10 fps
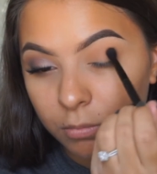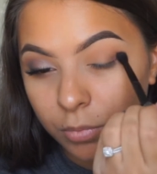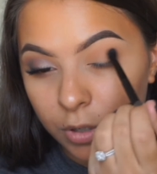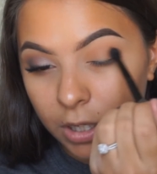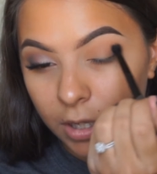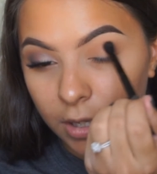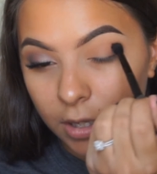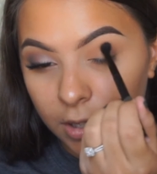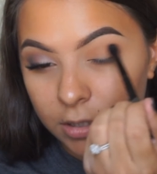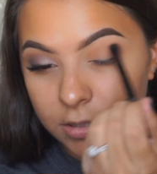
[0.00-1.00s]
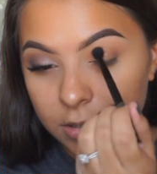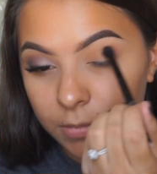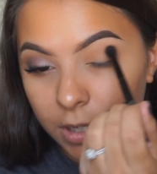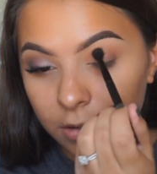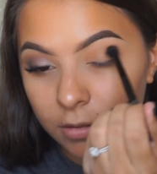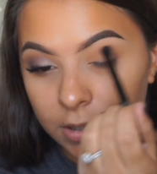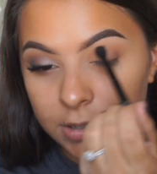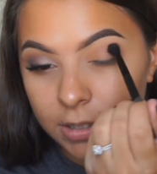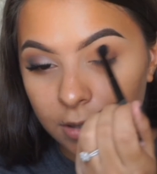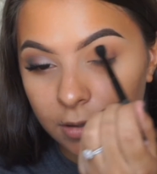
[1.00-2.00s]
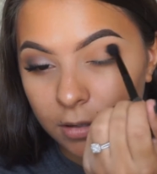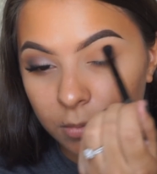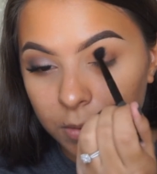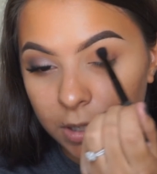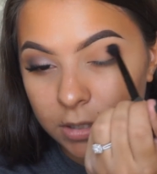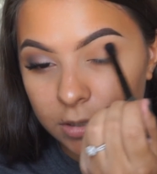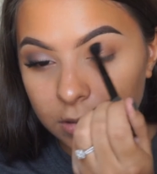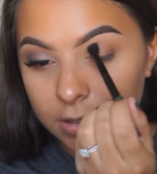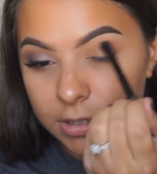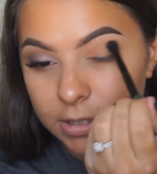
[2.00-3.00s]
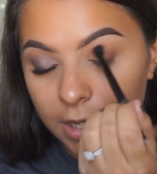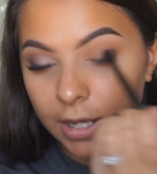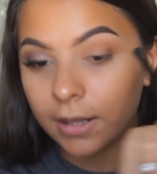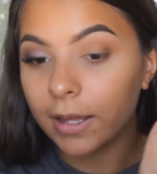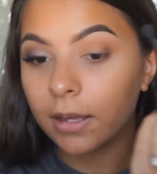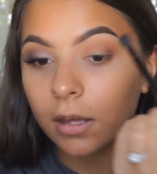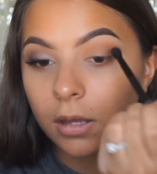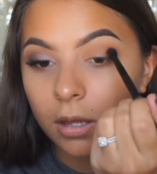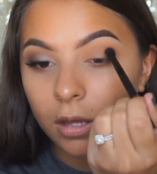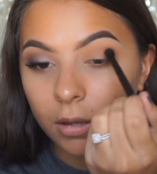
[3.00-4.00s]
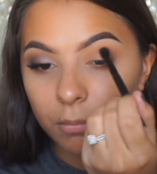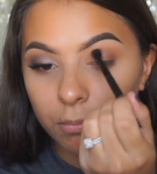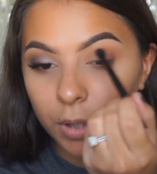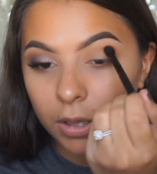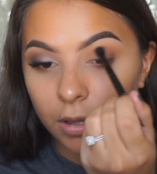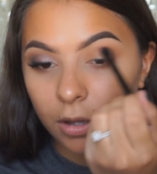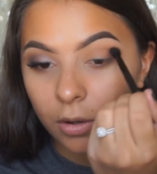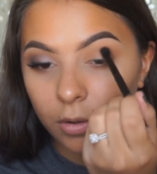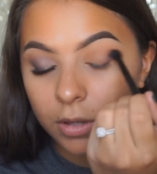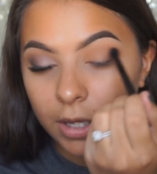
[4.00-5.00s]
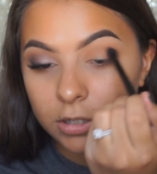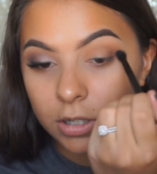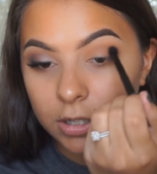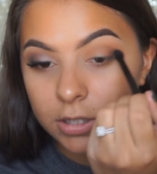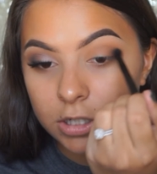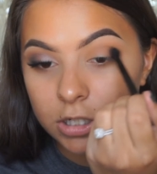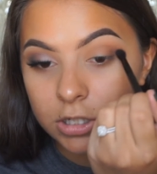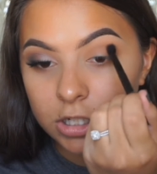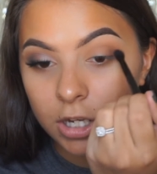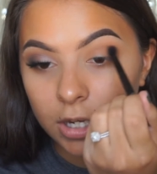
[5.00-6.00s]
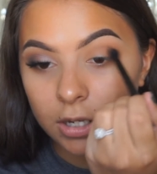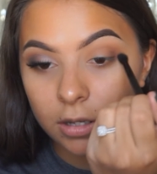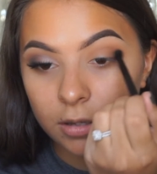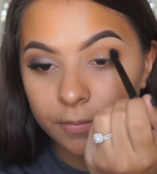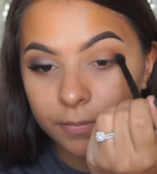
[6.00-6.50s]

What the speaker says: bring it into my crease a little bit, staying like below that transition shade.